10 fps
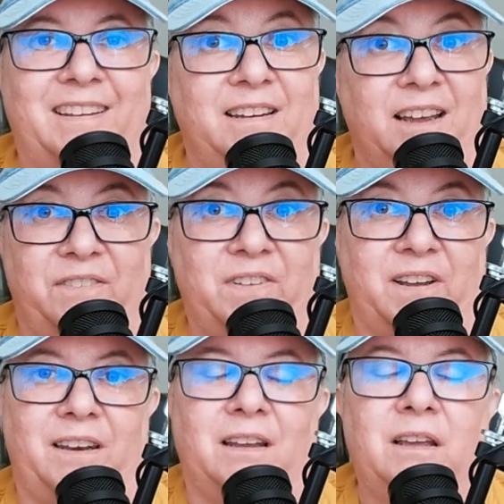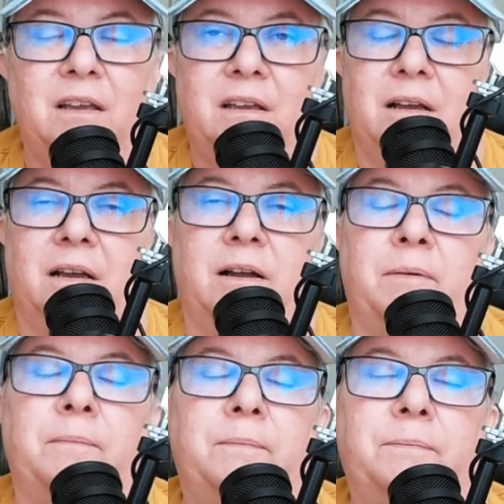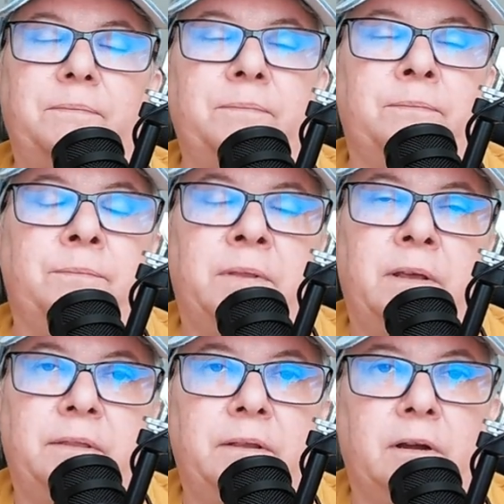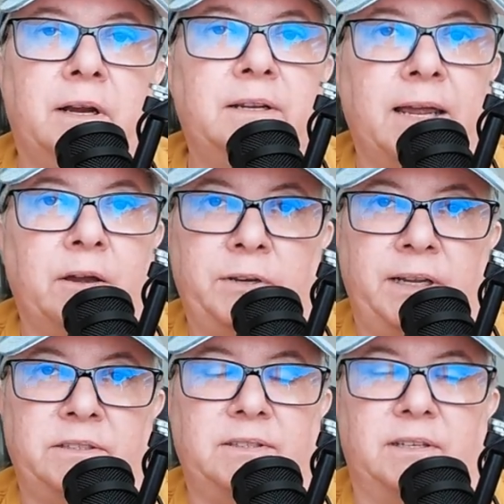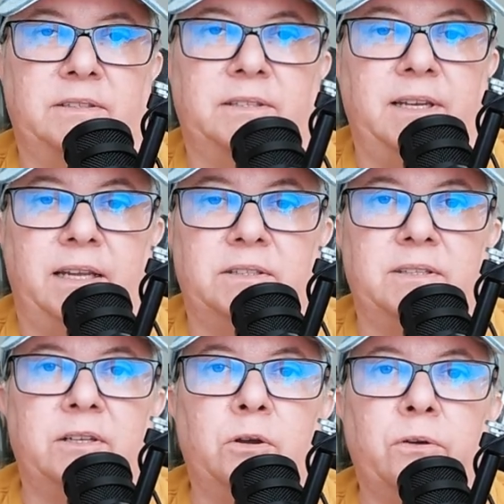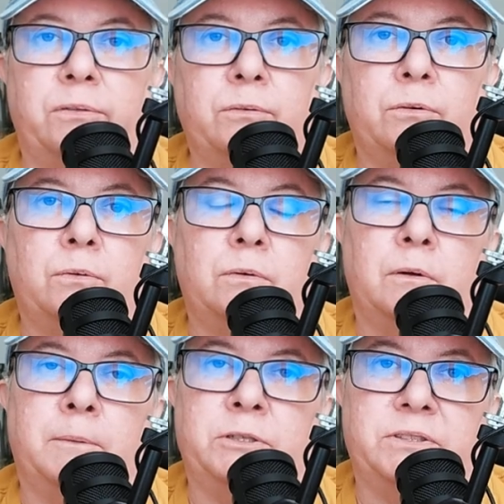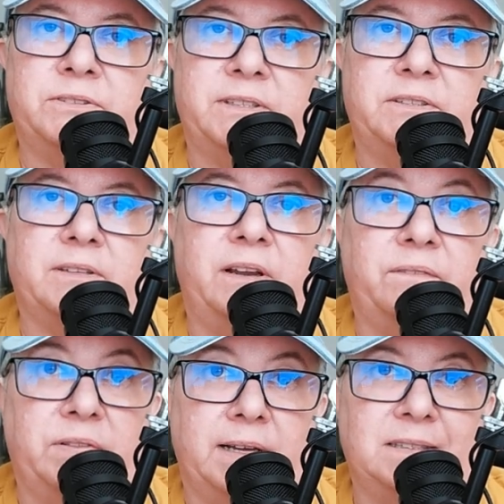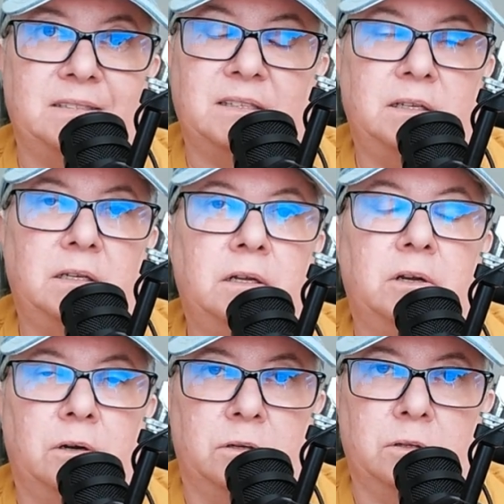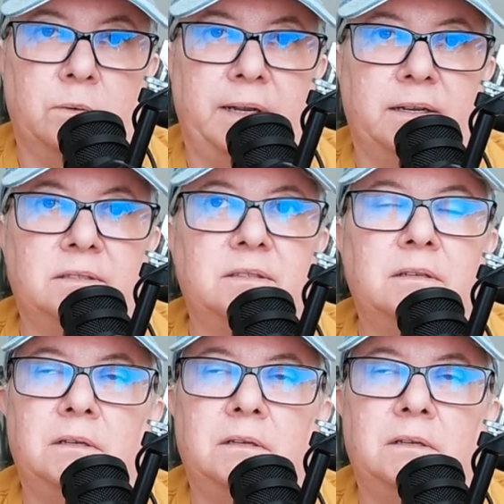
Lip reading: not fun. There are counties and states that go through emergencies like floods, earthquakes,